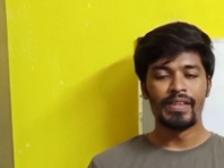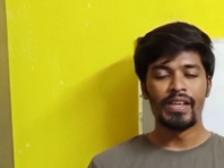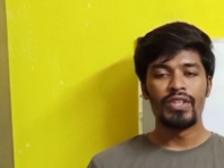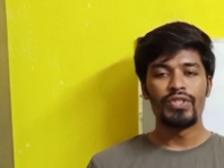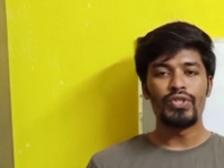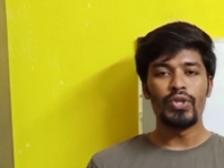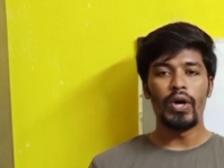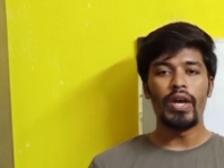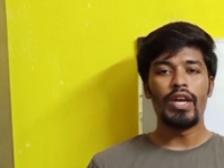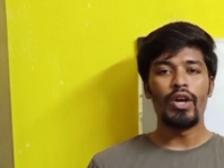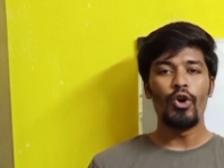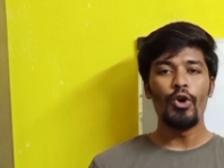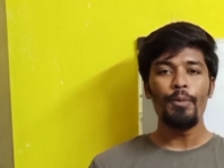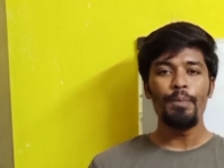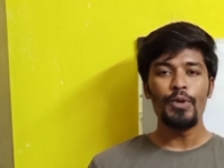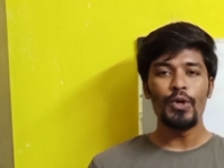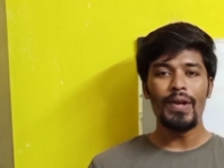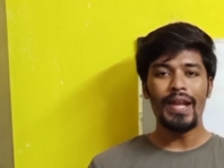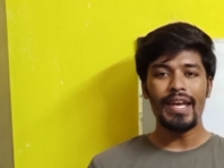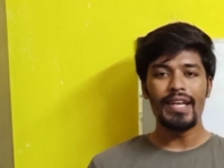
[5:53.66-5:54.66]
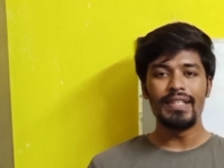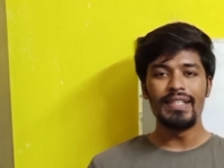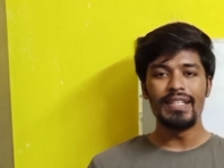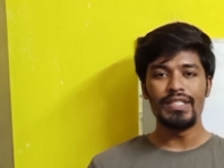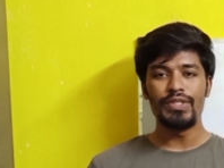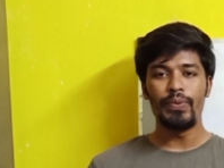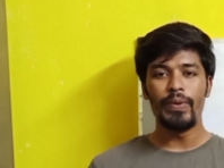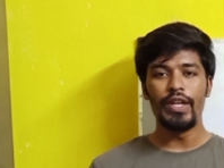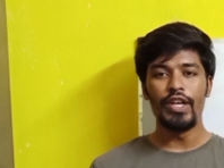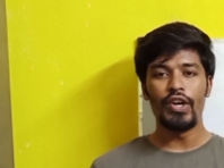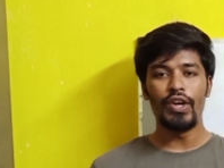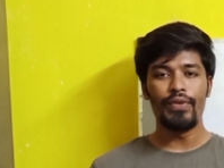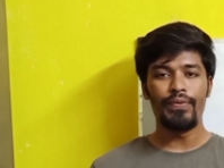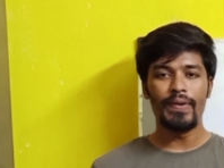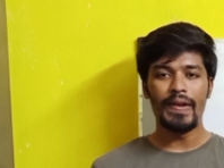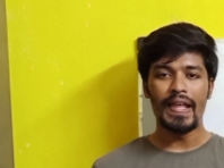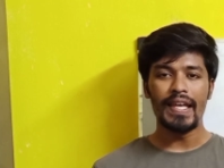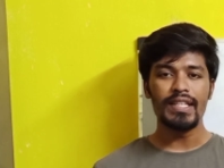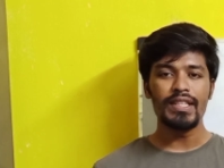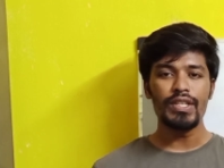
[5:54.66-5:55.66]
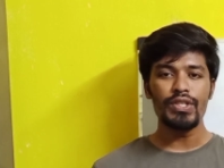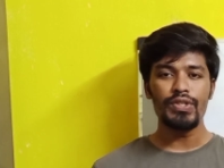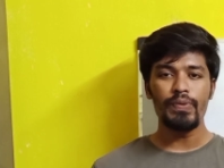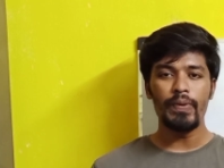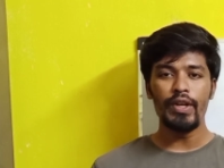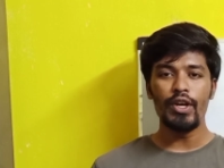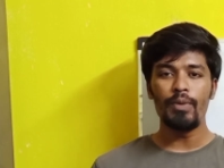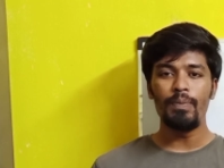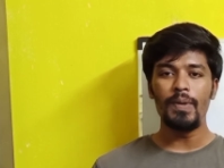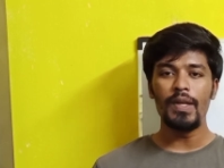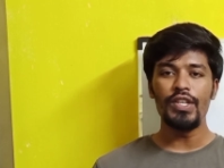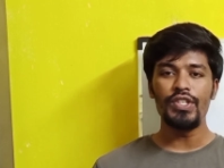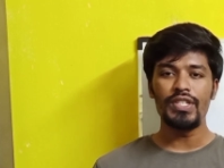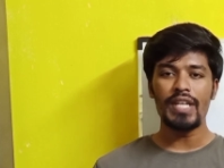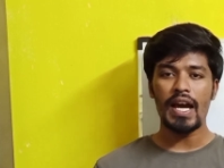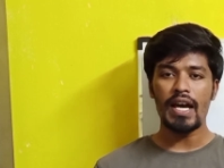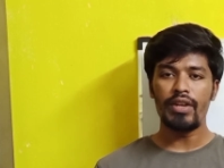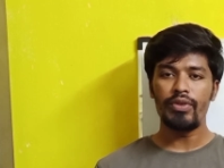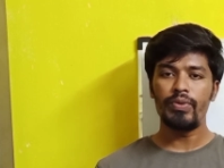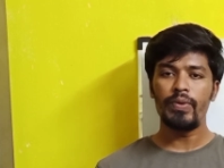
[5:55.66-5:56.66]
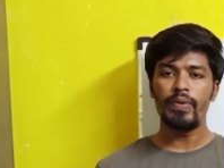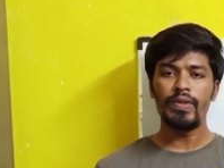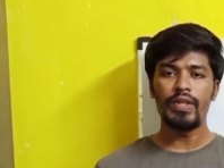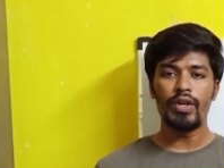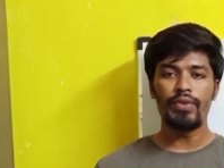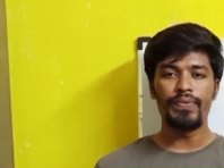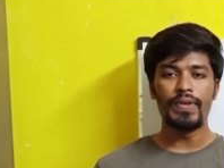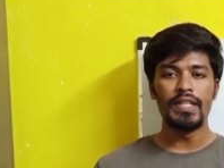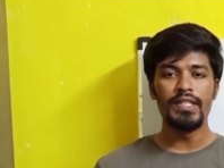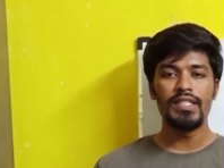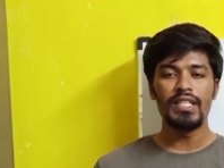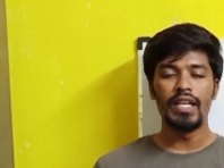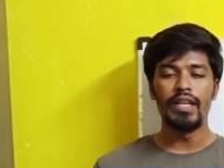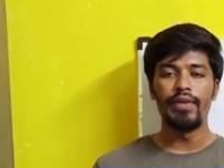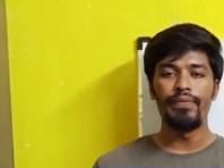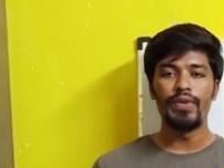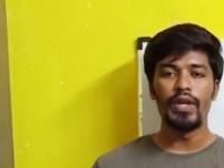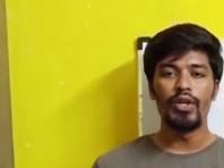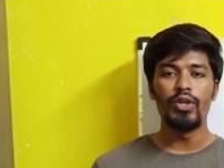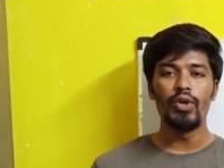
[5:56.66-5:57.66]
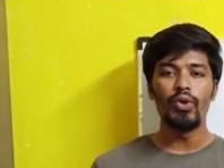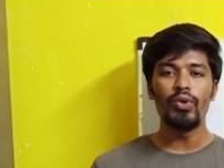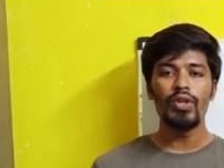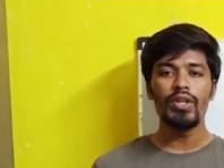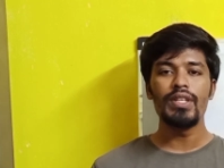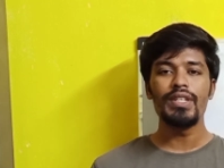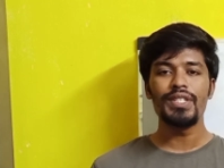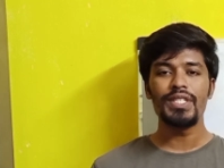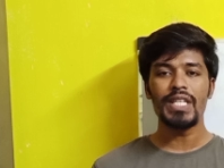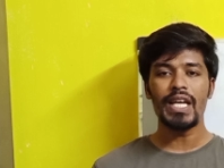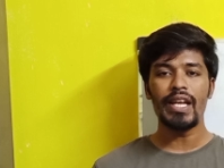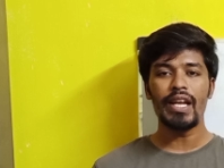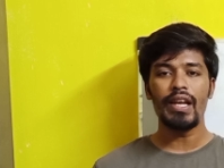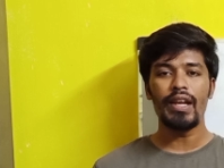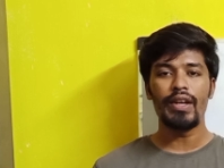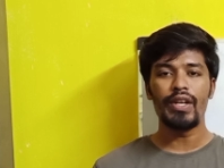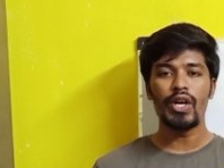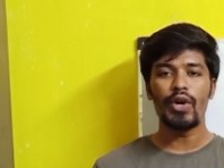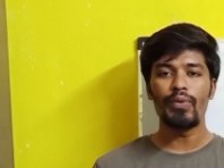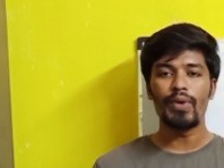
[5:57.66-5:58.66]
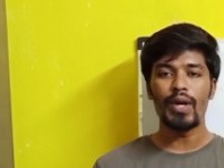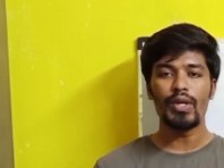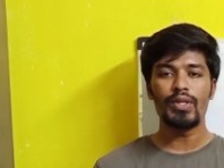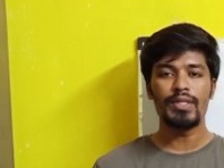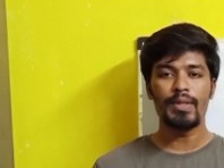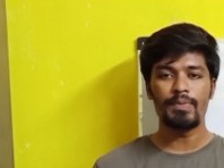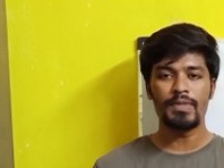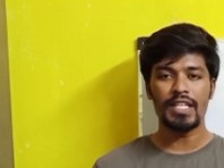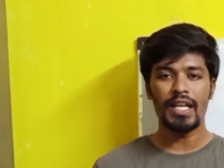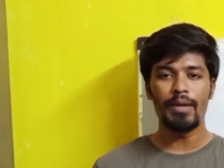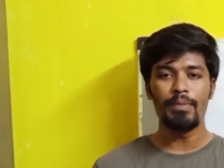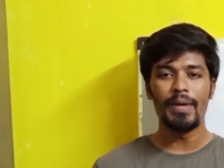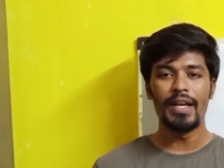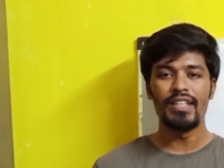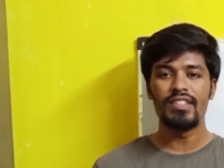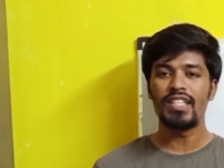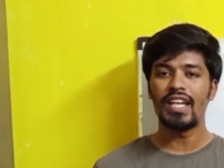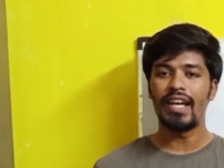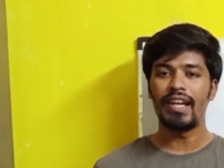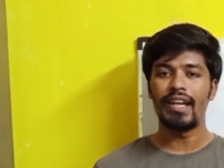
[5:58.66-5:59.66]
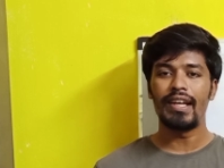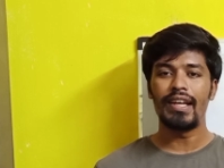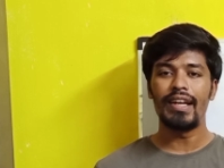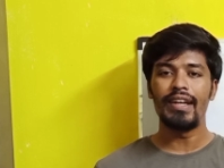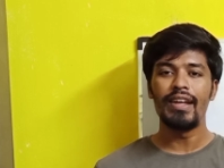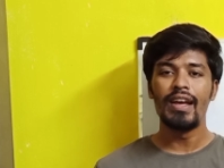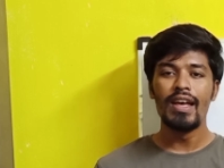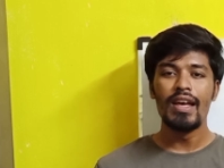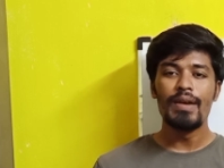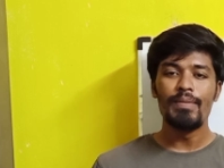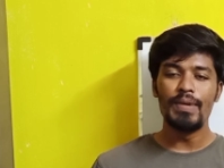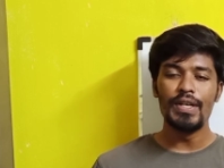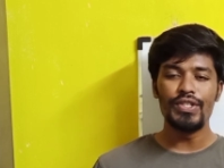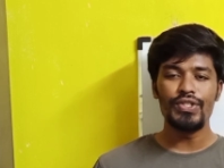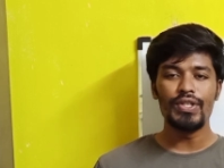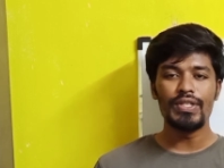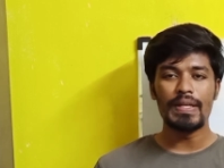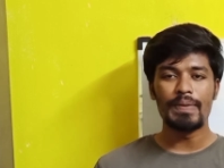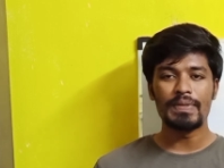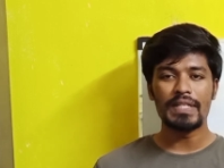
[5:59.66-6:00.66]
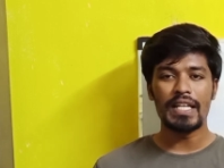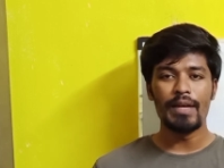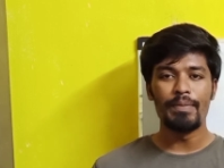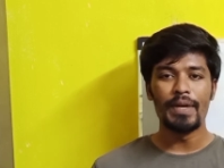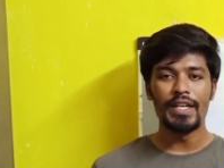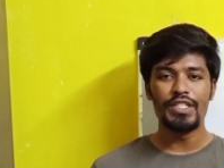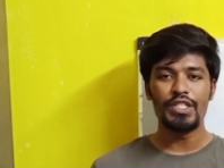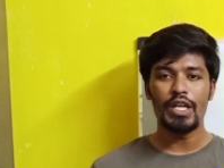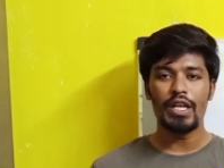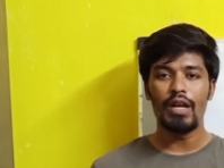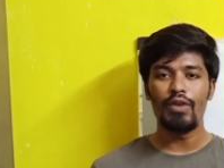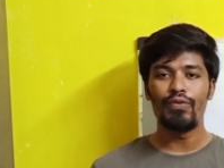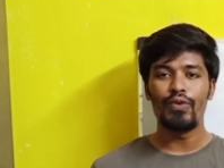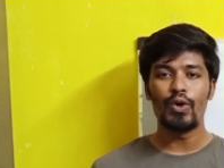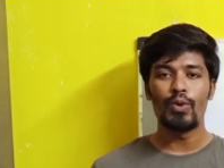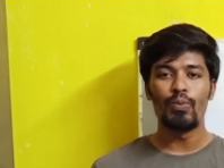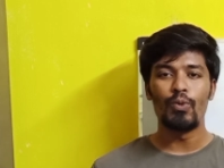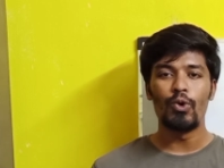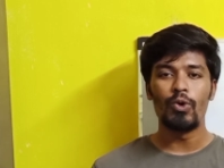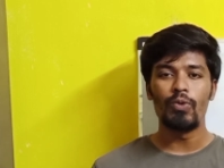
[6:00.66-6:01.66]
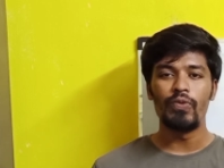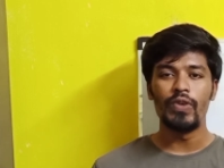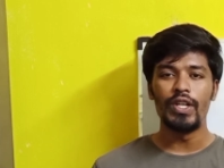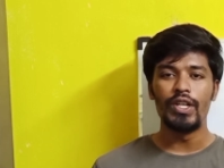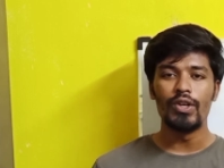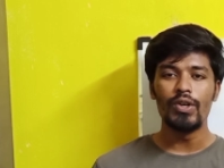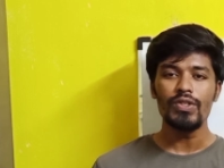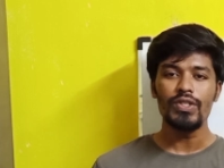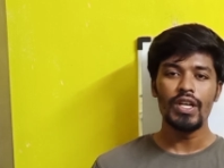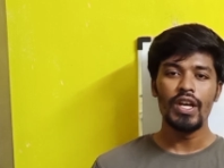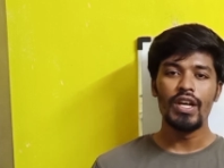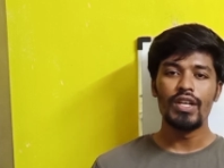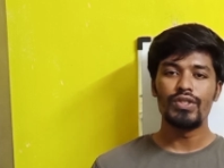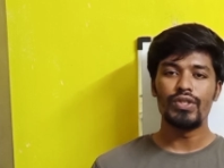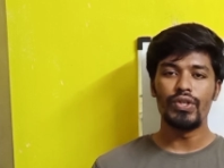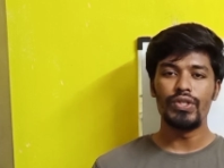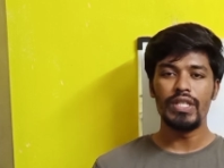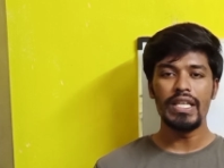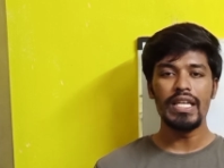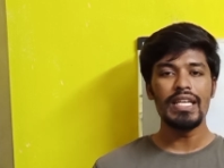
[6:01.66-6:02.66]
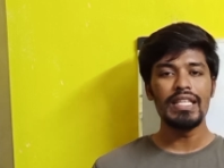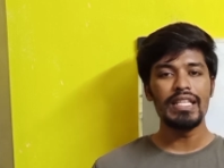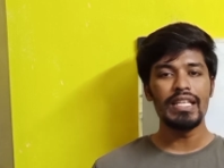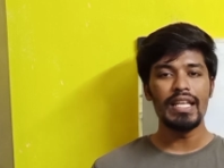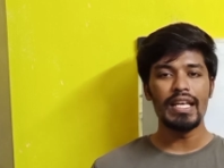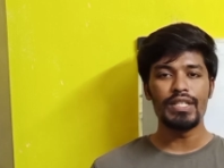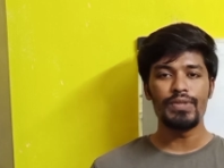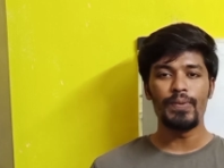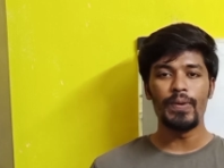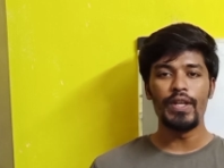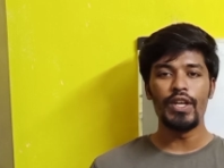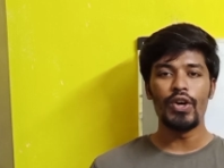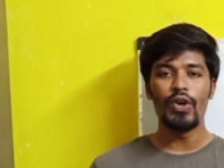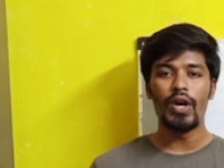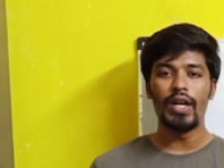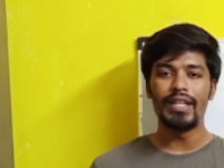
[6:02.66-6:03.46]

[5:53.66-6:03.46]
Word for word: So I hope you like this video. If you like this video, please share it with your friends. And if you are new to this channel and have not subscribed my channel yet, please do subscribe my channel for more videos. So see you in the next video.